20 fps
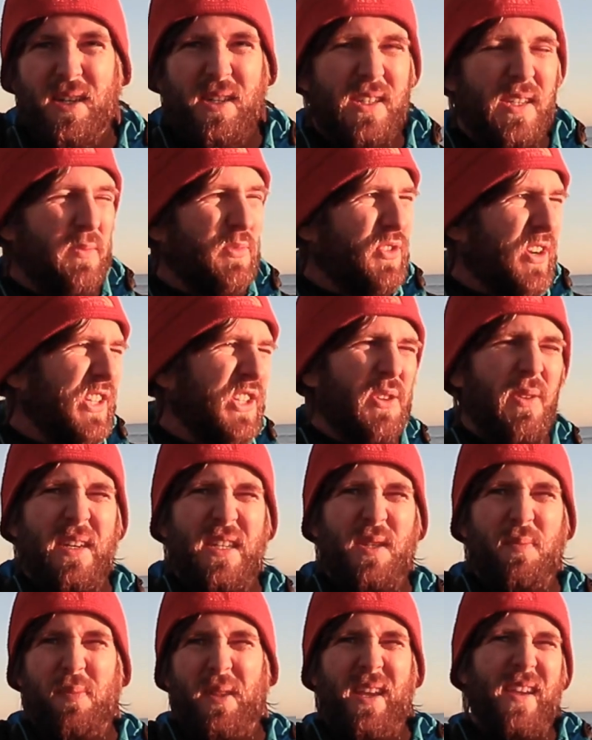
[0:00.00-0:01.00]
because I'm trying to
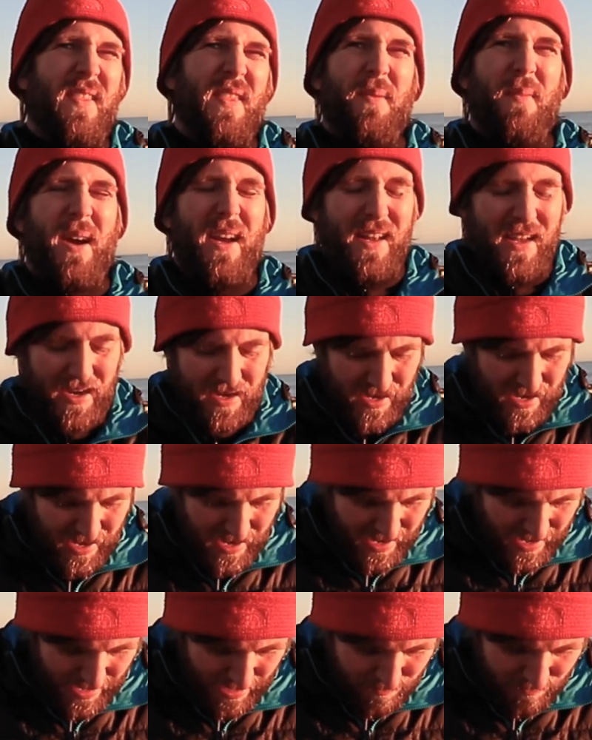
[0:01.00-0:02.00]
explain them, aren't I?
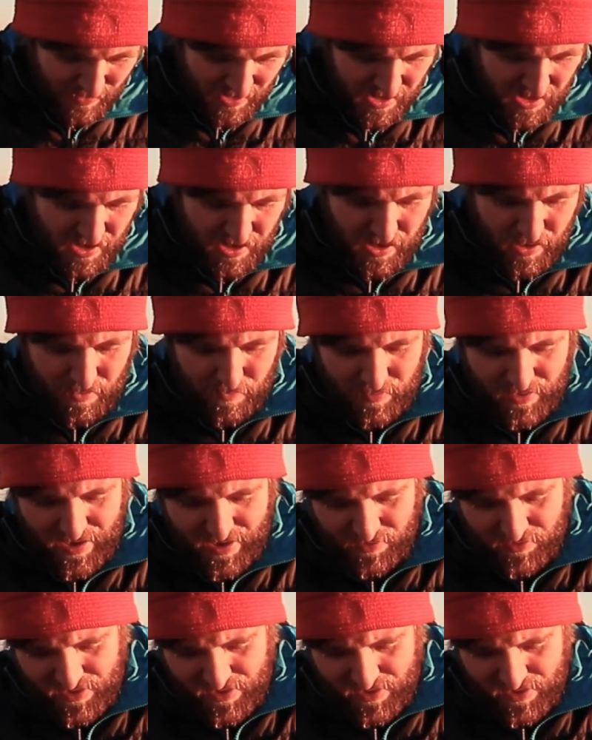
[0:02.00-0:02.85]
But yeah,